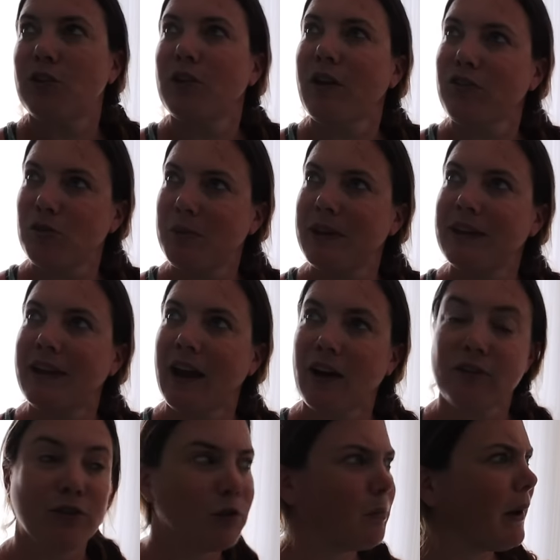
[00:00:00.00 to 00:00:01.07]
you do have to be
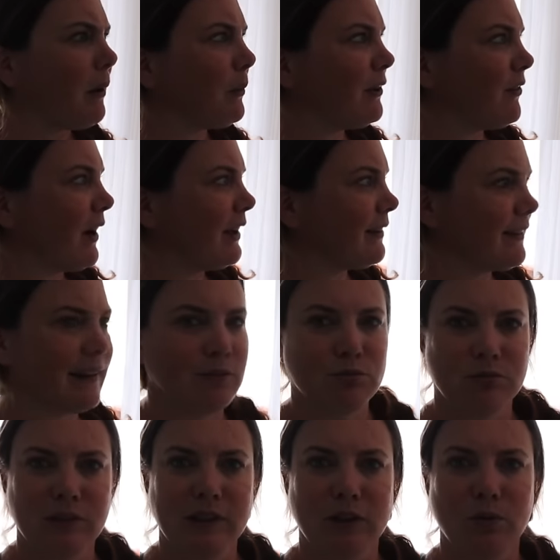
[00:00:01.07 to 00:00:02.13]
careful, but we find it stays
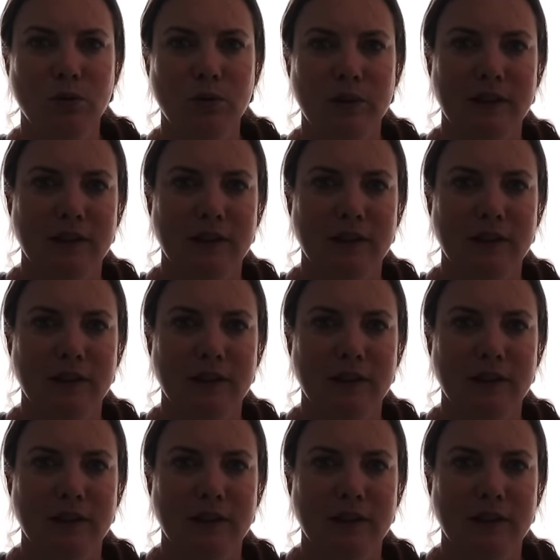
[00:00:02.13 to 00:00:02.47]
really cool in